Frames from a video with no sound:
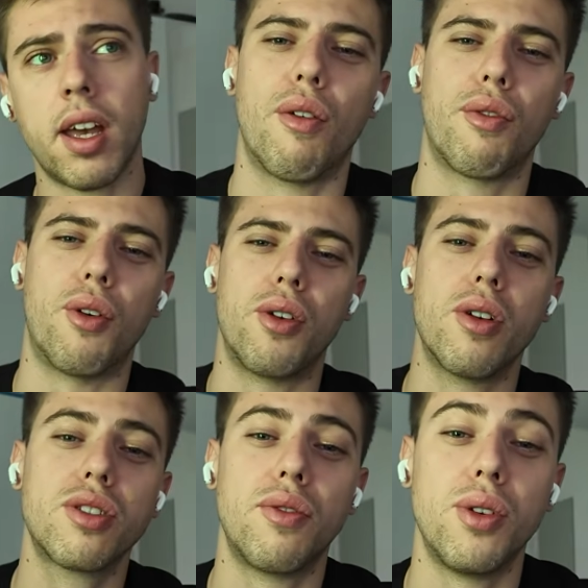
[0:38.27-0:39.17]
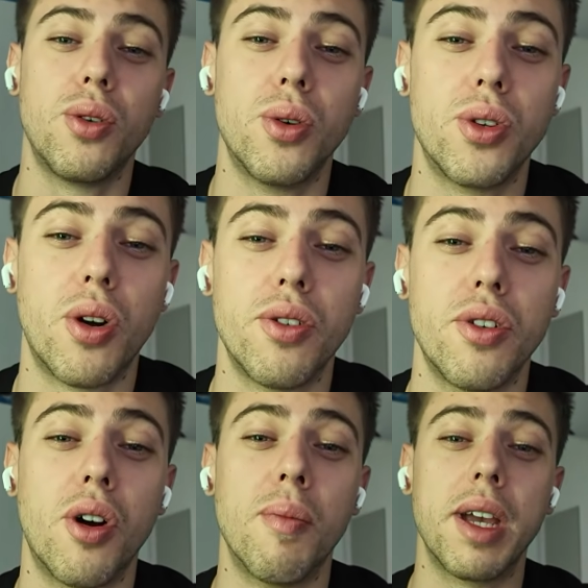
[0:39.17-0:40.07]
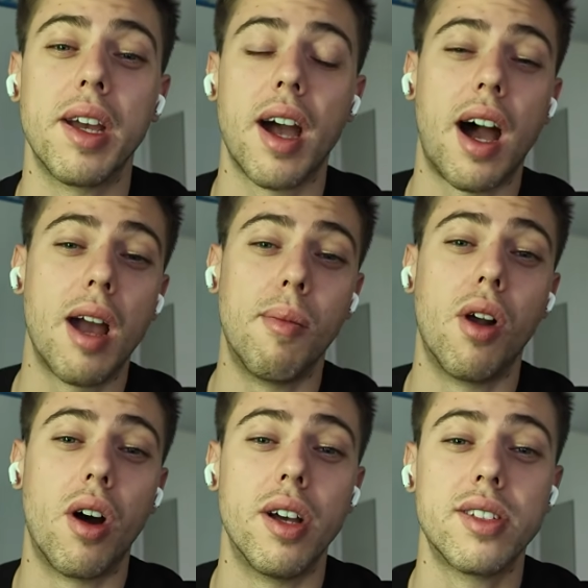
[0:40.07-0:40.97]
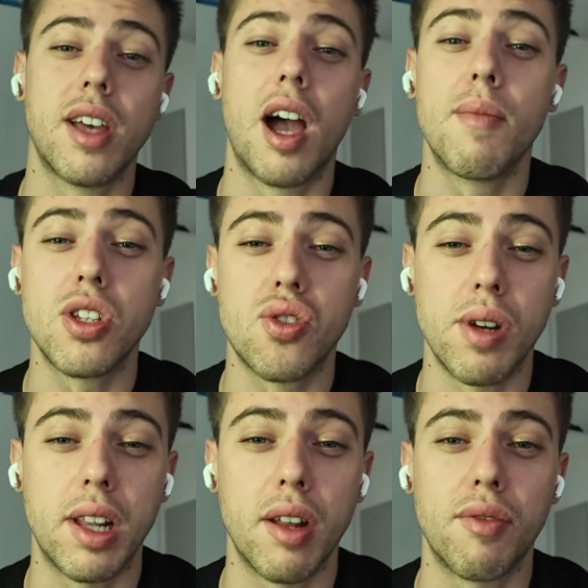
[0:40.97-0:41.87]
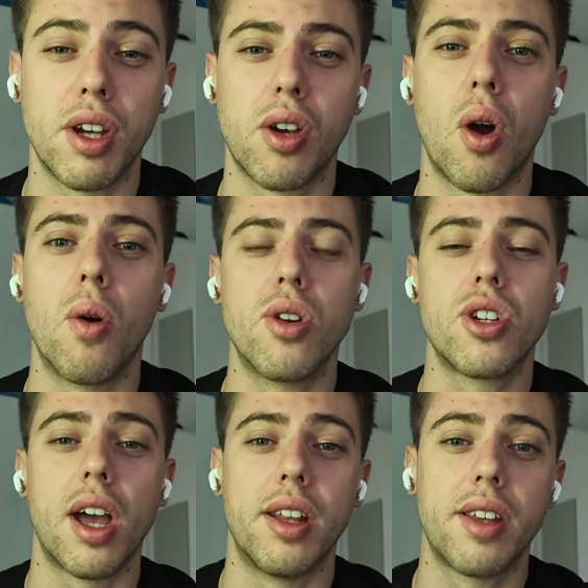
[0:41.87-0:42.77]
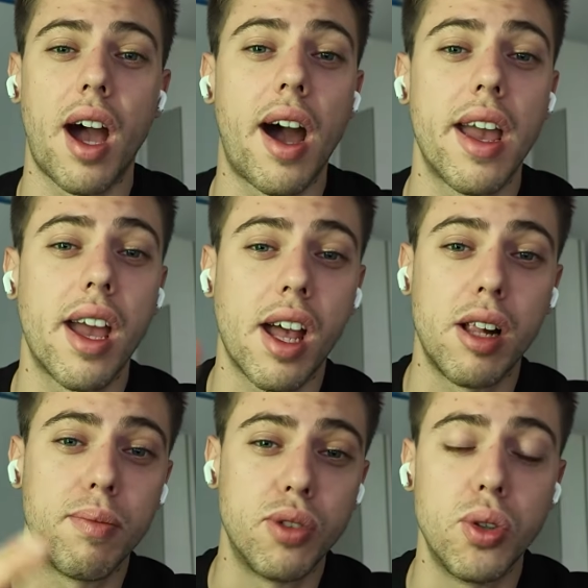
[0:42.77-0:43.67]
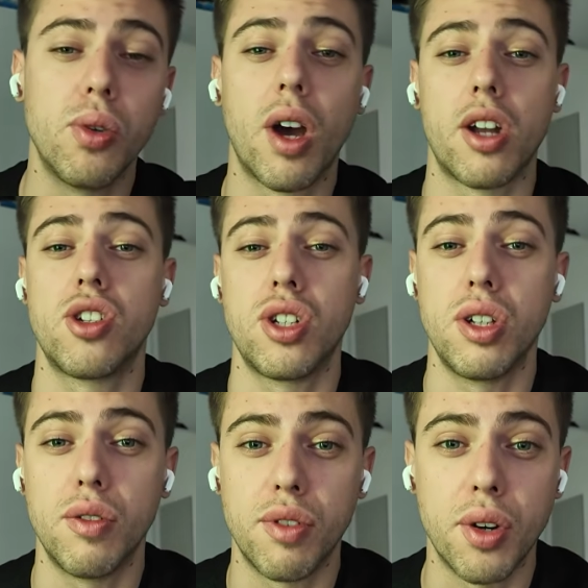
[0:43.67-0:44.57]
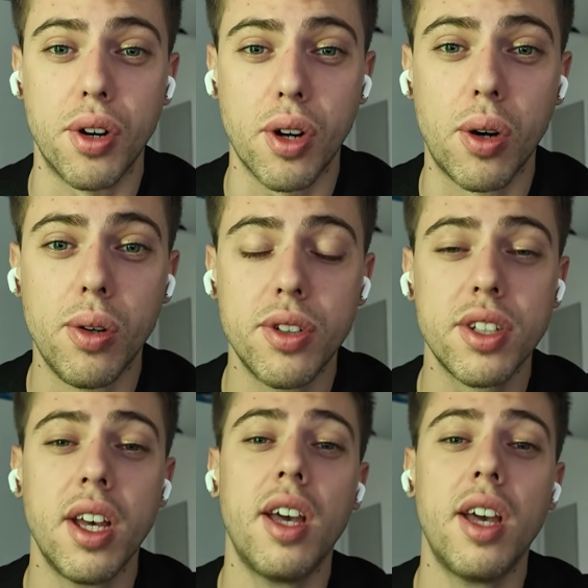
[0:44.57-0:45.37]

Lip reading: For those of you who don't know me, I'm Lois, I'm a streetlifting coach, and I help you achieve your goals.